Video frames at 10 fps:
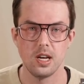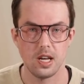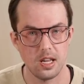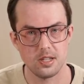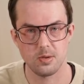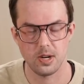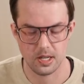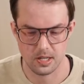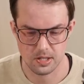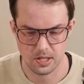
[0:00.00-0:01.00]
And that's why you
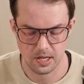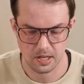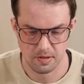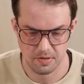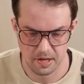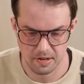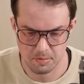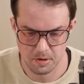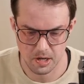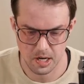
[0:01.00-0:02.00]
can see that the
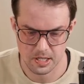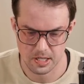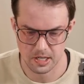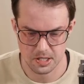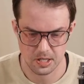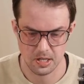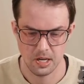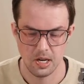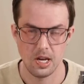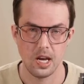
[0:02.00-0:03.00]
5 billion is actually
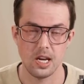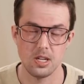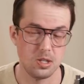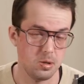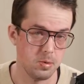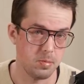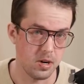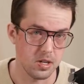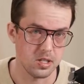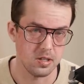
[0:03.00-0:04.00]
a super
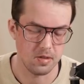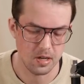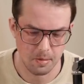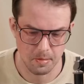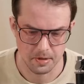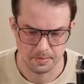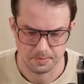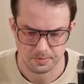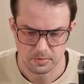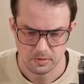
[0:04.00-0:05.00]
positive number.
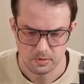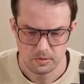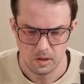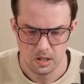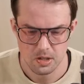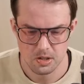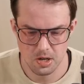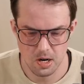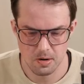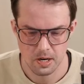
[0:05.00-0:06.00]

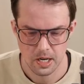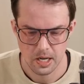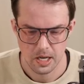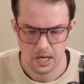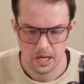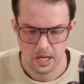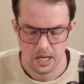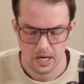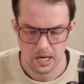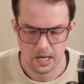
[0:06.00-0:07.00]
So
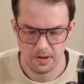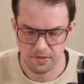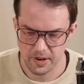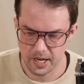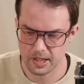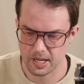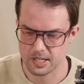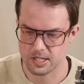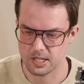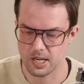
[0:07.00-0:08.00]
the fact
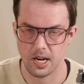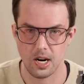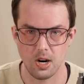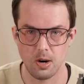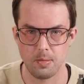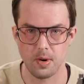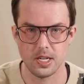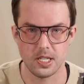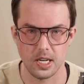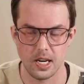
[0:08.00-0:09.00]
that they are
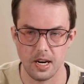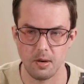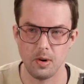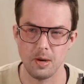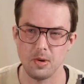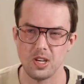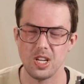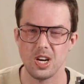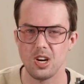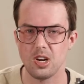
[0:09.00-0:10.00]
operating in that way, but
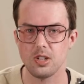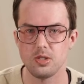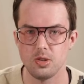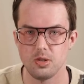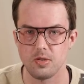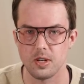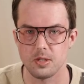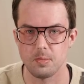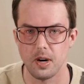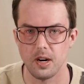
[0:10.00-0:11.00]
they are not too
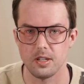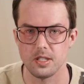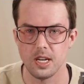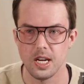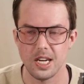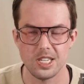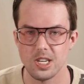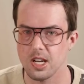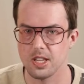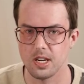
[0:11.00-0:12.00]
transparent, is
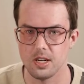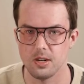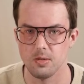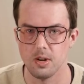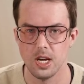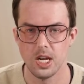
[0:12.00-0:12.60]
nothing new.